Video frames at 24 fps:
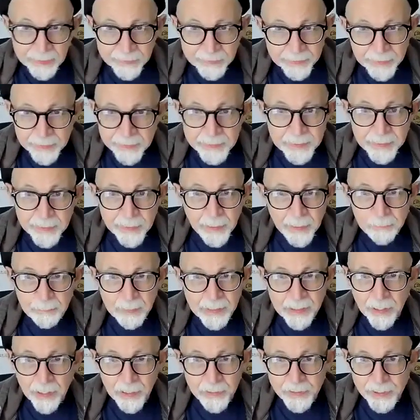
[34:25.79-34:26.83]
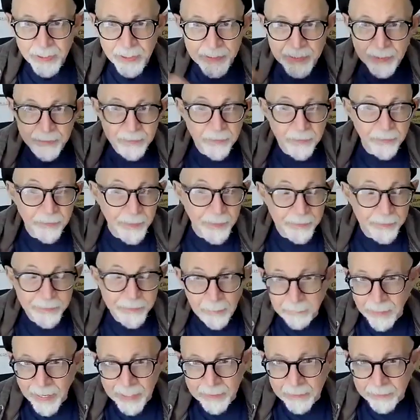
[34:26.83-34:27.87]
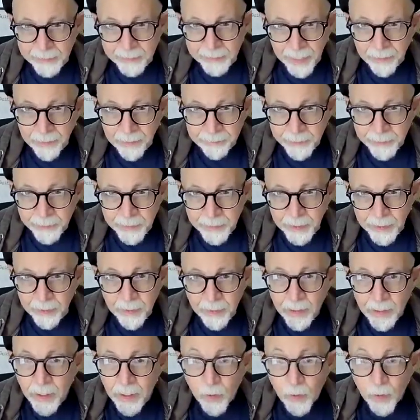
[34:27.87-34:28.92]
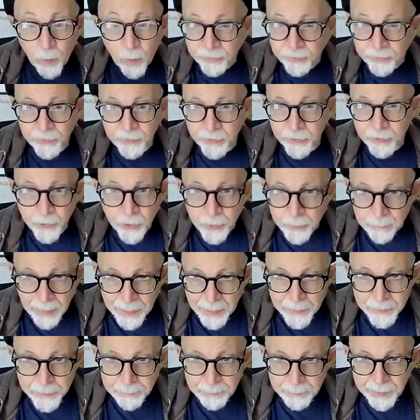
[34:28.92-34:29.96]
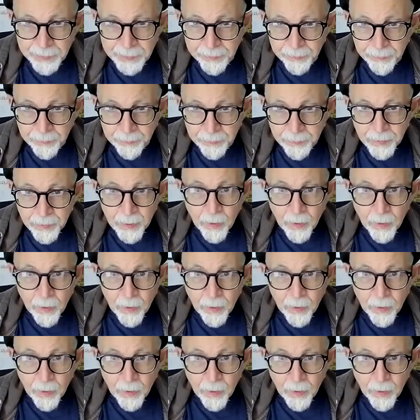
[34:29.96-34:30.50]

That didn't come because he didn't think that Michael Anthony wasn't a good bass player